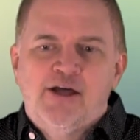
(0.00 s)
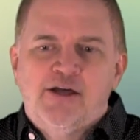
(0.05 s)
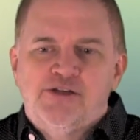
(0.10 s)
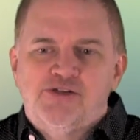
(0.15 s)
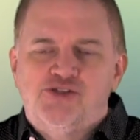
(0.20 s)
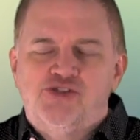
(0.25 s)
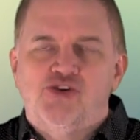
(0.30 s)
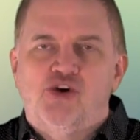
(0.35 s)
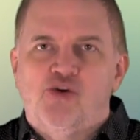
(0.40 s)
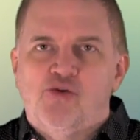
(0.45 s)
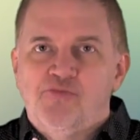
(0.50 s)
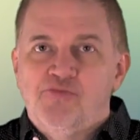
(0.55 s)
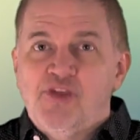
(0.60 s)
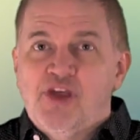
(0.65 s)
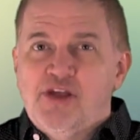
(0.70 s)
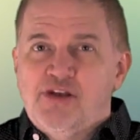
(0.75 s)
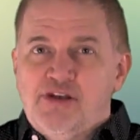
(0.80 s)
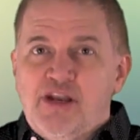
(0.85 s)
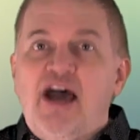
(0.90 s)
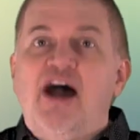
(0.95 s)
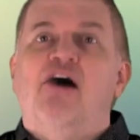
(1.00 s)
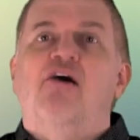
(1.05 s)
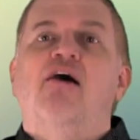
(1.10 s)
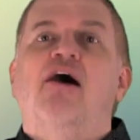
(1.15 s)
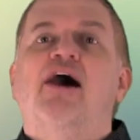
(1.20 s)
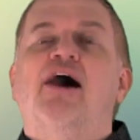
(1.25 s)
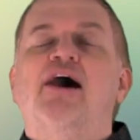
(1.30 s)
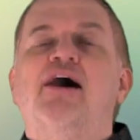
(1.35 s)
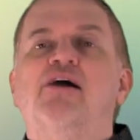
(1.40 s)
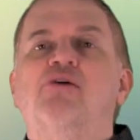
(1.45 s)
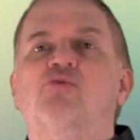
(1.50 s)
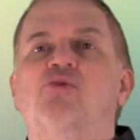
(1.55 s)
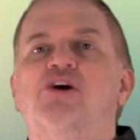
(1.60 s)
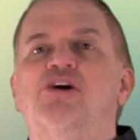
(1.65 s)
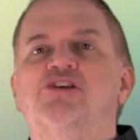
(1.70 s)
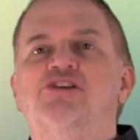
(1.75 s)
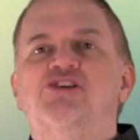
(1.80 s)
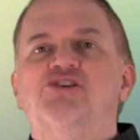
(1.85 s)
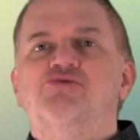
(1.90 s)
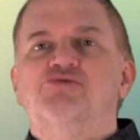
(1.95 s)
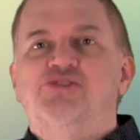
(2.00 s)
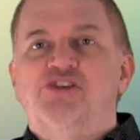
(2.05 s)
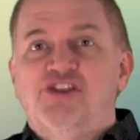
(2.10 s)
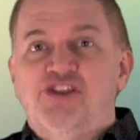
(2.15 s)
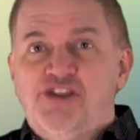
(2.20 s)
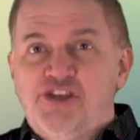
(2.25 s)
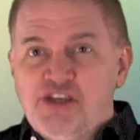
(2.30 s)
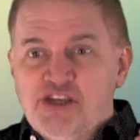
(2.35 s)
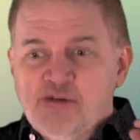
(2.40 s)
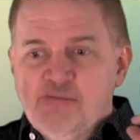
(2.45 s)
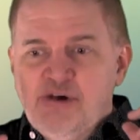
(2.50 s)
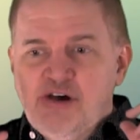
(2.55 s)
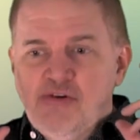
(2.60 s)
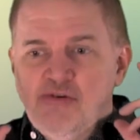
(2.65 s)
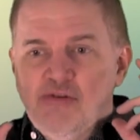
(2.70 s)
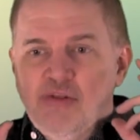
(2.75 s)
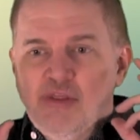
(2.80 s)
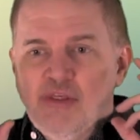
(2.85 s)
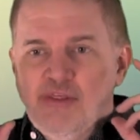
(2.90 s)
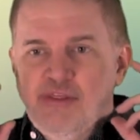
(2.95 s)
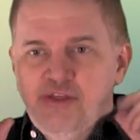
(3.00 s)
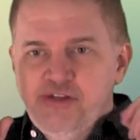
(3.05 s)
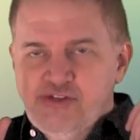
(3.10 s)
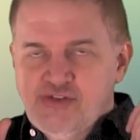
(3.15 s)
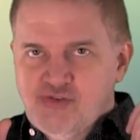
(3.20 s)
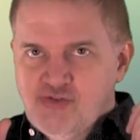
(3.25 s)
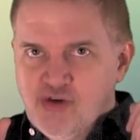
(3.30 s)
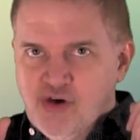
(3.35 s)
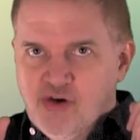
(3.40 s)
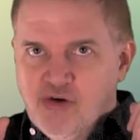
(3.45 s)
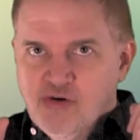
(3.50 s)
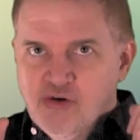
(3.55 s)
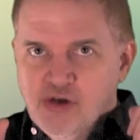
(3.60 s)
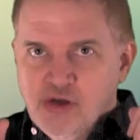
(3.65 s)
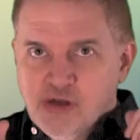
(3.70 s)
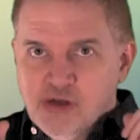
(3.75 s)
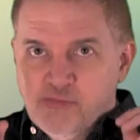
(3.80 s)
So now I want you to think about this though,